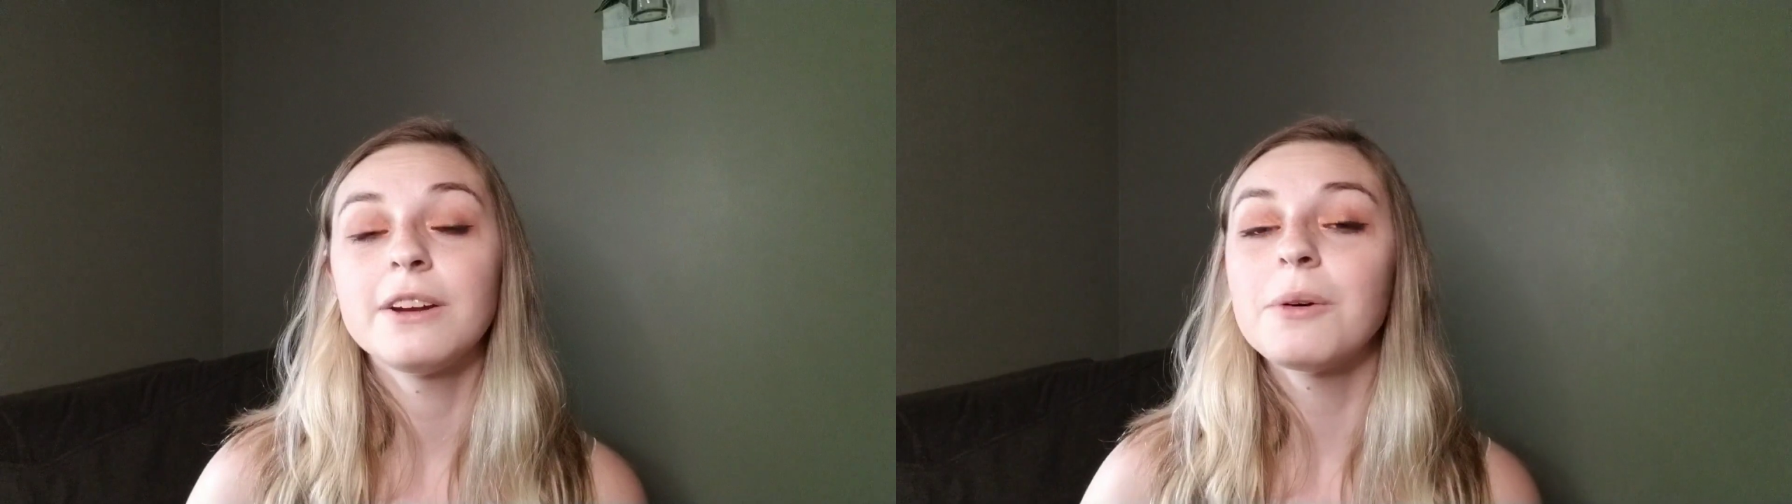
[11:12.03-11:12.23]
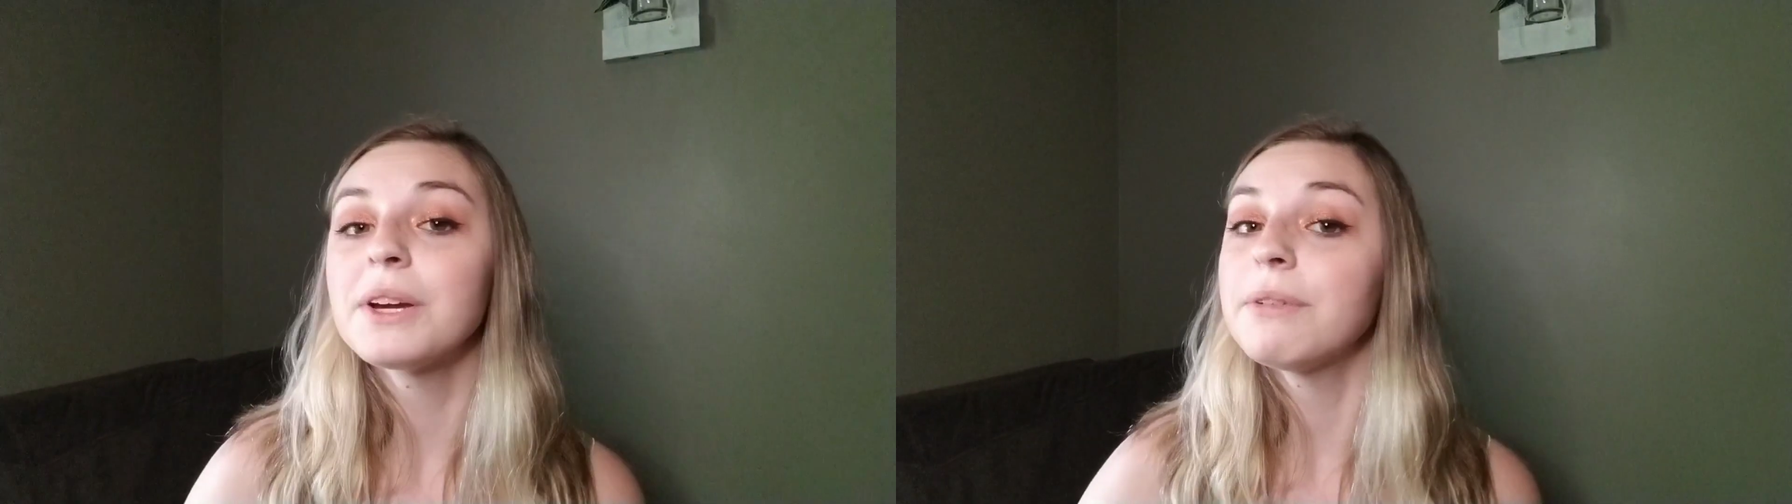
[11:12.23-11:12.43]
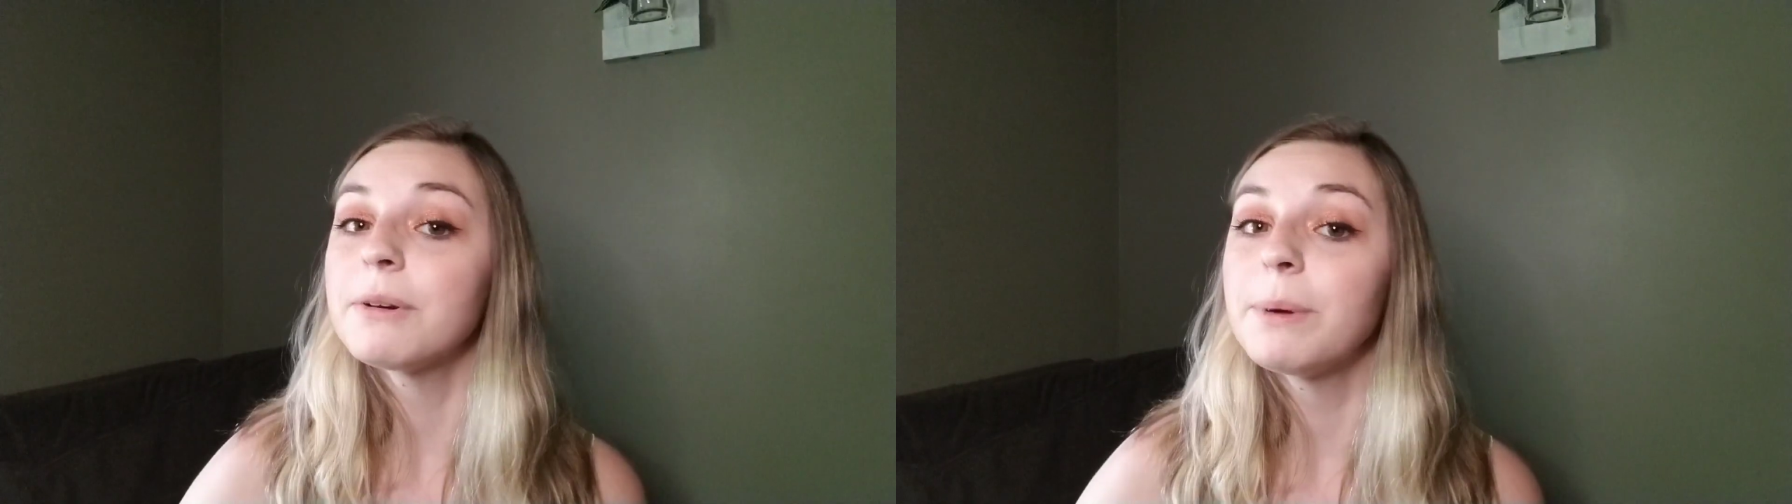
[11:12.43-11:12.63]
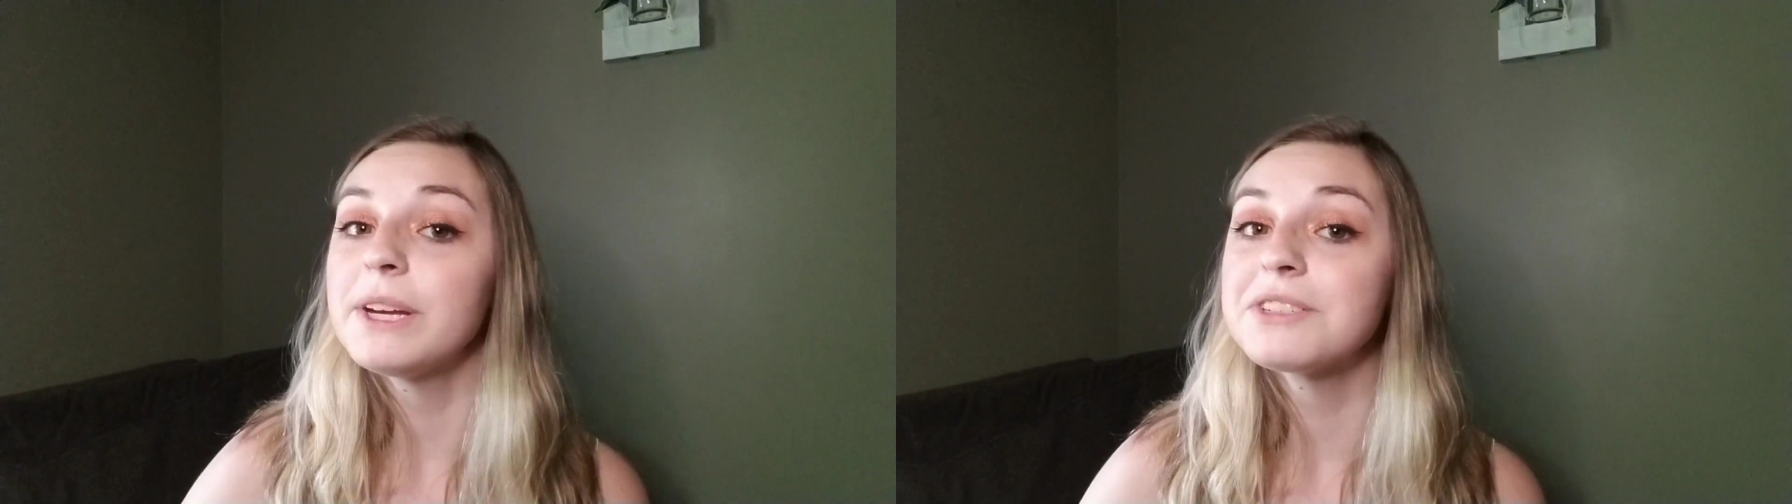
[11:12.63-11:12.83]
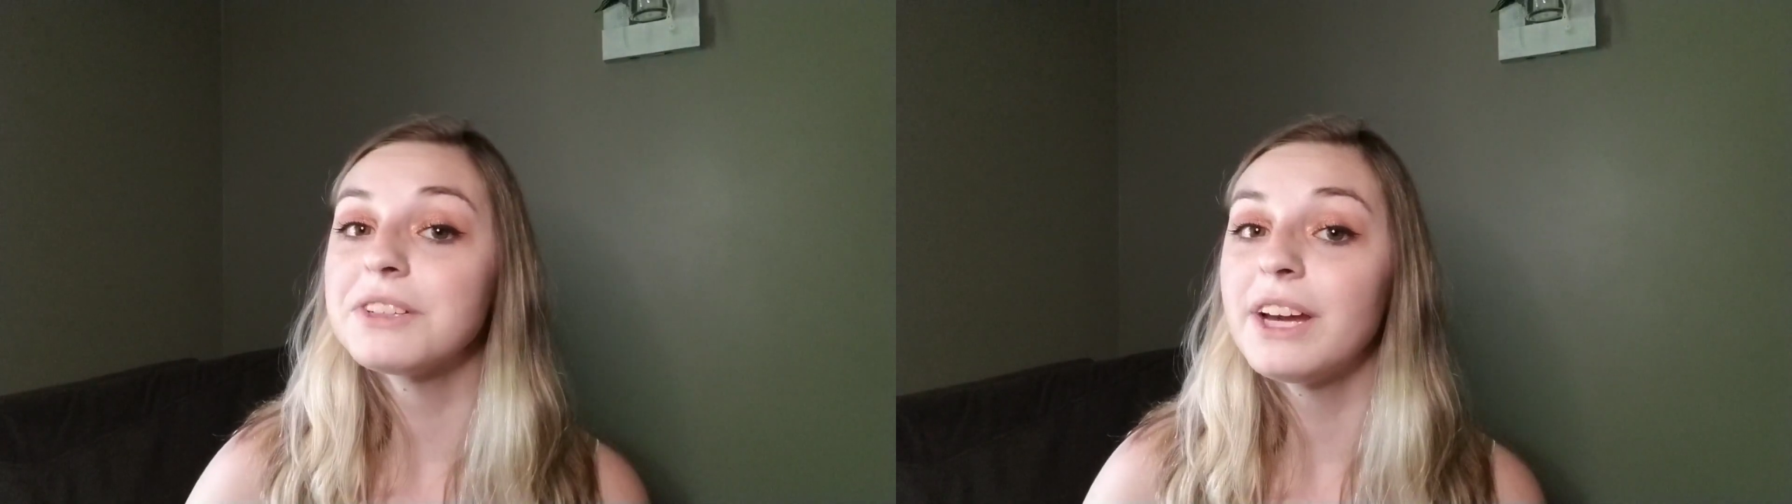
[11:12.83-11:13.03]
go give her
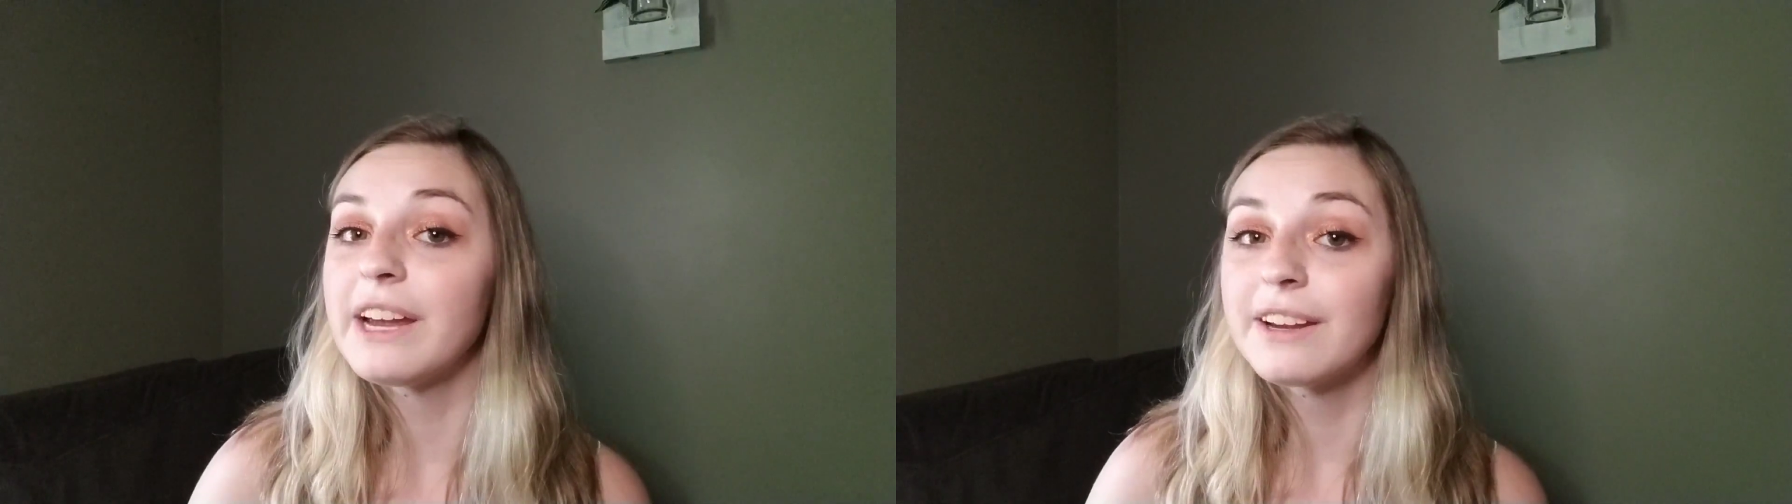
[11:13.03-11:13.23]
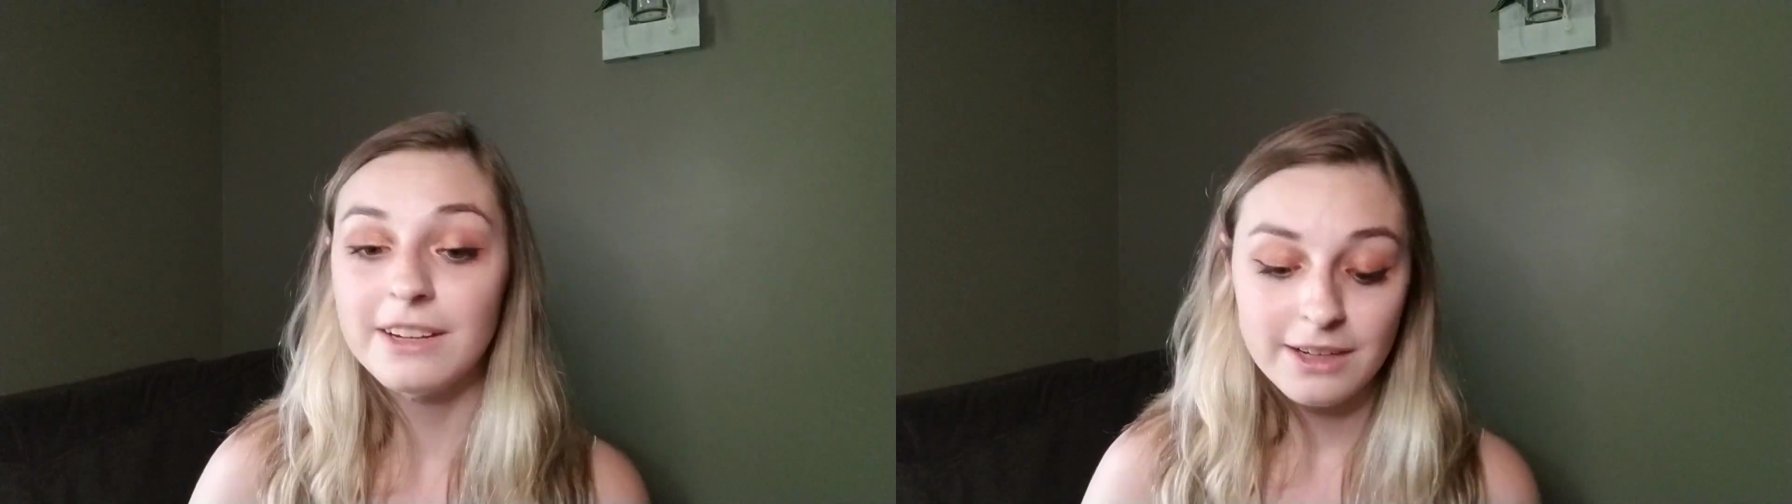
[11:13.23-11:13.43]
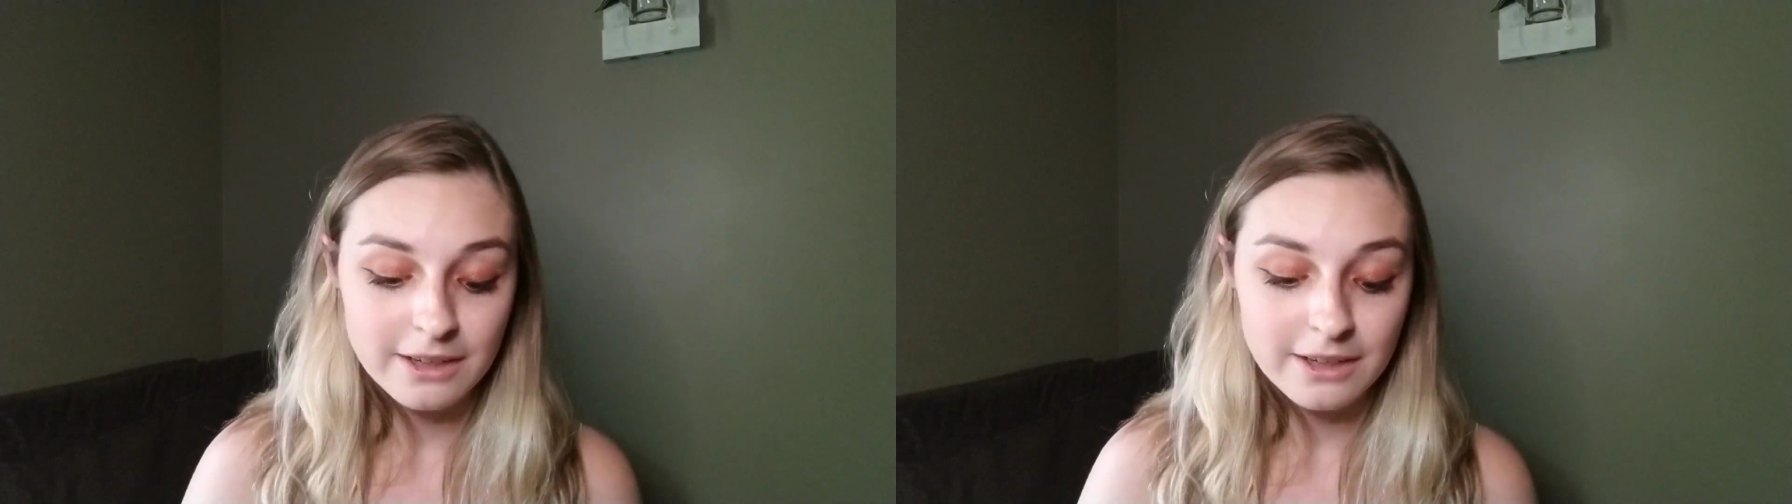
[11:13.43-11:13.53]
page a like.